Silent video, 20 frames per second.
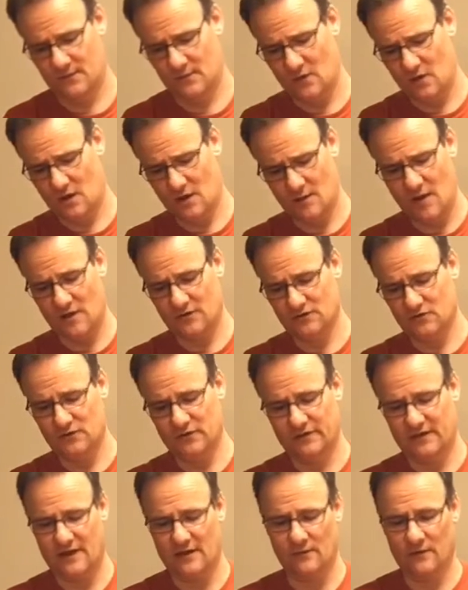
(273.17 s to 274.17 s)
I'll do
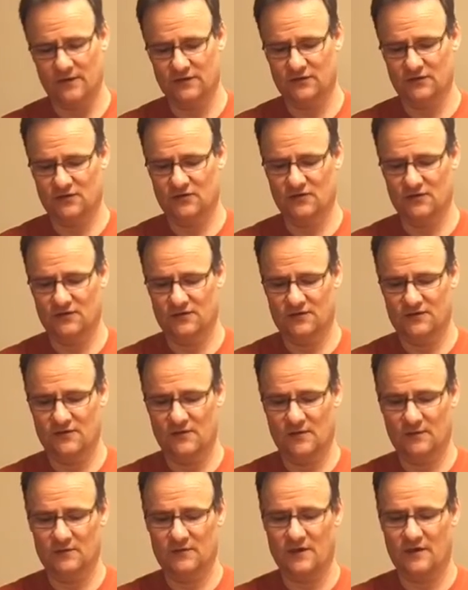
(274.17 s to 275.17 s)
it that way just so you see what
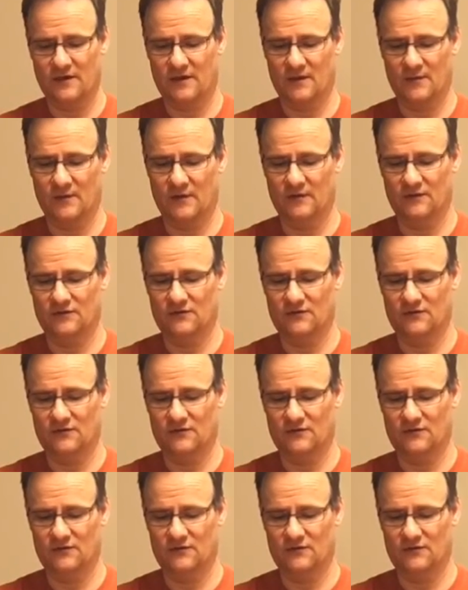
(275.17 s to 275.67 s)
I'm talking about.